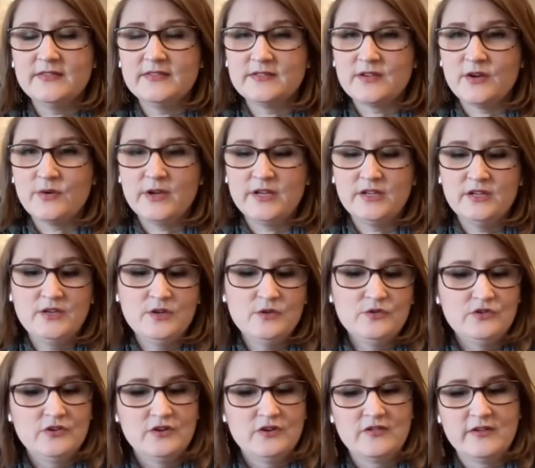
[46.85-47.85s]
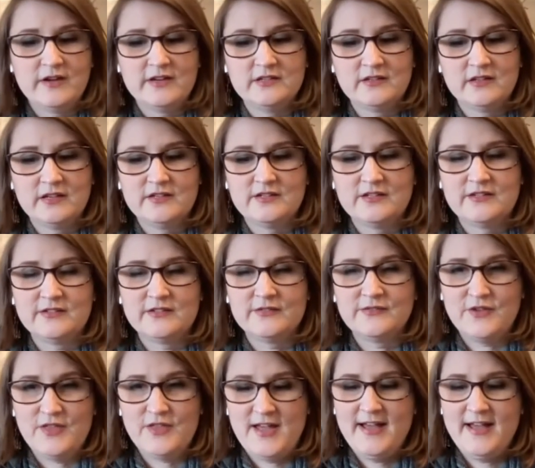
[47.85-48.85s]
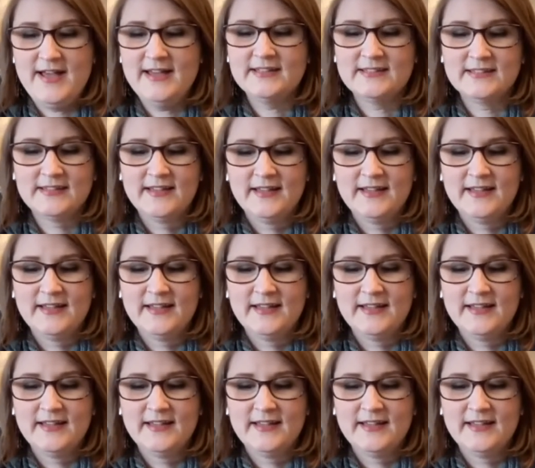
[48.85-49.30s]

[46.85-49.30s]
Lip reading: So a huge congratulations for that.